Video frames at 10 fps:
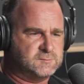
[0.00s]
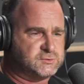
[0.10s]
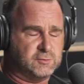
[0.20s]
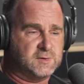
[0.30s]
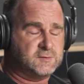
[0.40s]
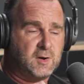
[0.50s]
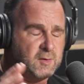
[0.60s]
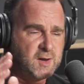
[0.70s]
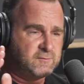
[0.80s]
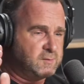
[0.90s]

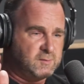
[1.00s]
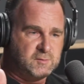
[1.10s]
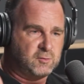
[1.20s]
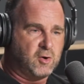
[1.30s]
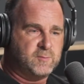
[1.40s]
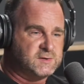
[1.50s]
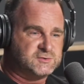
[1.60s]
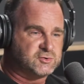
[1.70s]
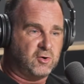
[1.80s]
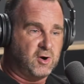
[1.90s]
200 grown men
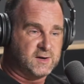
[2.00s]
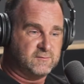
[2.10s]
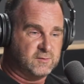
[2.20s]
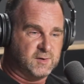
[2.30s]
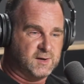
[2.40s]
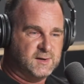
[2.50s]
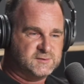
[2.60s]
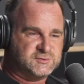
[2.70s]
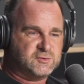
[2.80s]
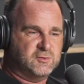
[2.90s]
just crying everywhere. Yeah.
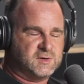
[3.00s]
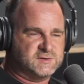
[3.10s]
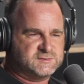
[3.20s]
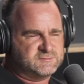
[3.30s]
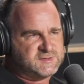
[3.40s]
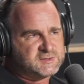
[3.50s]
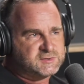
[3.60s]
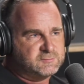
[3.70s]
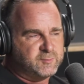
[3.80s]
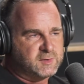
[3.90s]
Just could, because it was
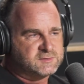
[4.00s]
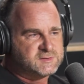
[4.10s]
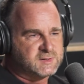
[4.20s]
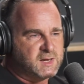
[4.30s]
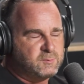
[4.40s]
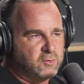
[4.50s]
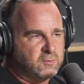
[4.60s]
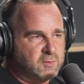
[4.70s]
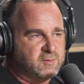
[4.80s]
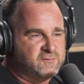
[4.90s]
actually when we got to the airport
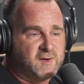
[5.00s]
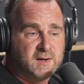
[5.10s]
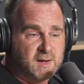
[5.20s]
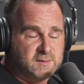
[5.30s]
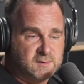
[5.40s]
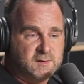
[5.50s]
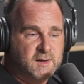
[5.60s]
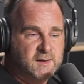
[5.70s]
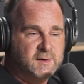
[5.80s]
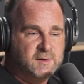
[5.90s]
where we found out that
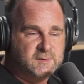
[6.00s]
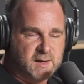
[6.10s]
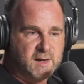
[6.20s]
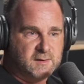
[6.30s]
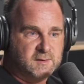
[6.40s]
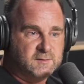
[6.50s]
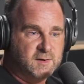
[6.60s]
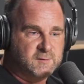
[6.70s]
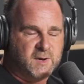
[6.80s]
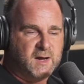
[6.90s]
Ayrton
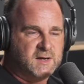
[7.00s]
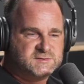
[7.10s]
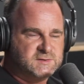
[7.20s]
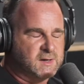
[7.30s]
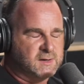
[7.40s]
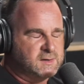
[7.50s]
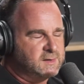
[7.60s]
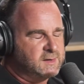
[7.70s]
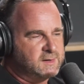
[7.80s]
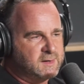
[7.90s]
had passed away. Yeah.
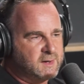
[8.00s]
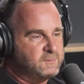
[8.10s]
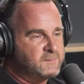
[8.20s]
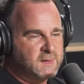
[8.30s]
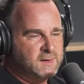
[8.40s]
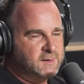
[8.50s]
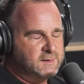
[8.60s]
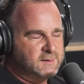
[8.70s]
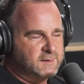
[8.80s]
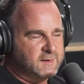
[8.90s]

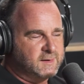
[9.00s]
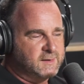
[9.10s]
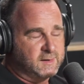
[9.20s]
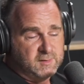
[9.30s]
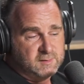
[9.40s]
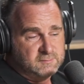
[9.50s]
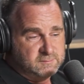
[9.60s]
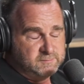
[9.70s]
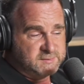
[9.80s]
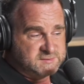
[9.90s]

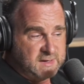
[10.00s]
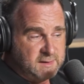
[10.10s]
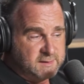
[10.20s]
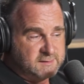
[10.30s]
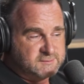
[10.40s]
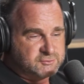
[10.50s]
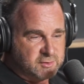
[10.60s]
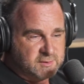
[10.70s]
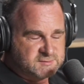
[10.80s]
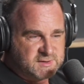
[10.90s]
And bizarrely,
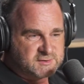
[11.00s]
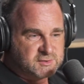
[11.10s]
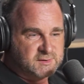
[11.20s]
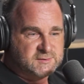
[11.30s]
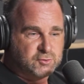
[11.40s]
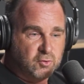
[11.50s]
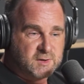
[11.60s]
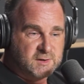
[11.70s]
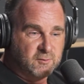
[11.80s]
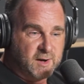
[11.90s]
Trudy was actually
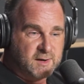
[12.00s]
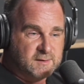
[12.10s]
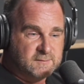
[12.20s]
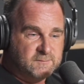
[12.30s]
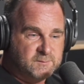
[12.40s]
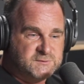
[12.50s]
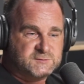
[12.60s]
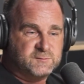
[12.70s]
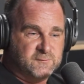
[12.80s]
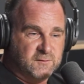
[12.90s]
talking to Ayrton
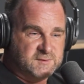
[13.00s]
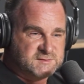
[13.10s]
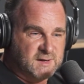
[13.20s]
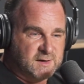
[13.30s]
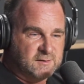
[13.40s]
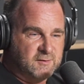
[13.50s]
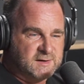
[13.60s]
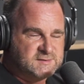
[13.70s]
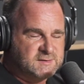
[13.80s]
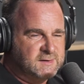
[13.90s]
just before the start of the
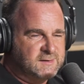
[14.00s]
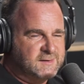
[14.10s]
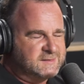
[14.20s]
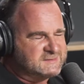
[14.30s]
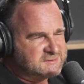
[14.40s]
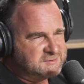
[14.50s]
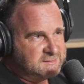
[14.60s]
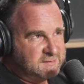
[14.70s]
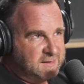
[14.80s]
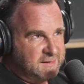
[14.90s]
race. Wow. It's actually...